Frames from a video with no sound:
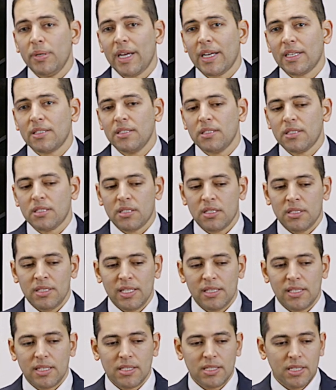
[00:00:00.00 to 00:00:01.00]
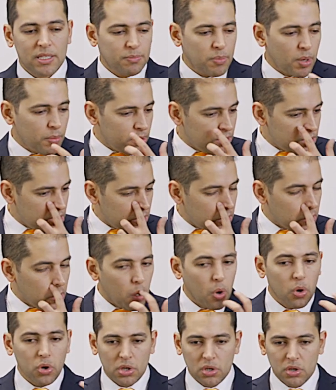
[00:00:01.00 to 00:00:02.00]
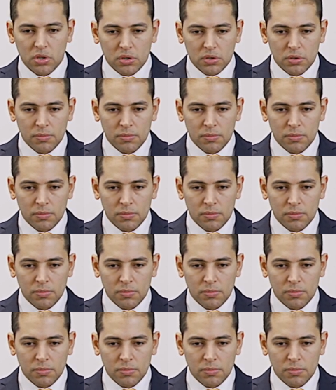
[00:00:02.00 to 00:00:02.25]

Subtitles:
access data set publishing or not.